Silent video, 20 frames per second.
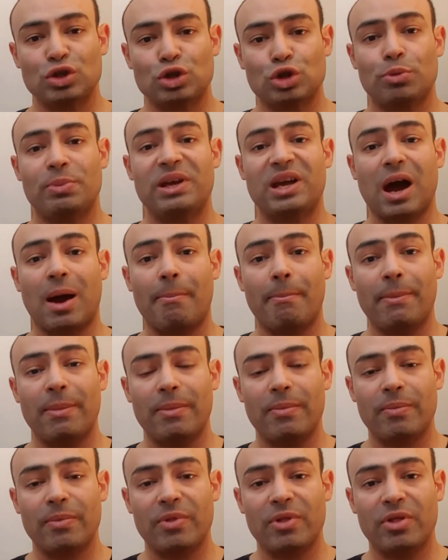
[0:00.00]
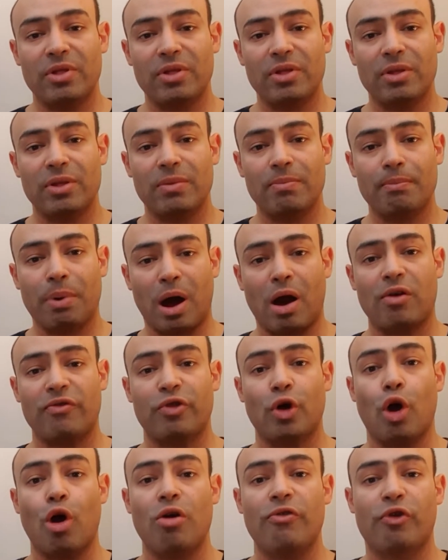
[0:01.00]
to become part of
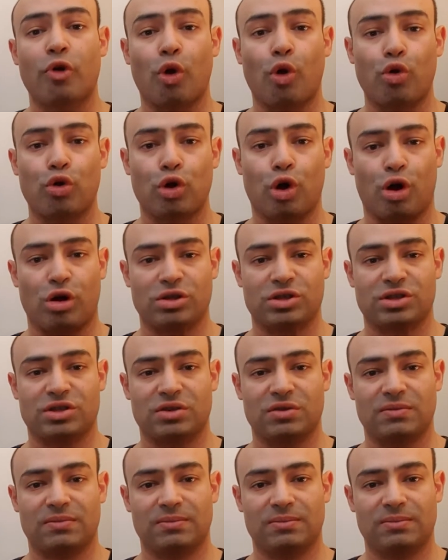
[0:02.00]
the overall cost.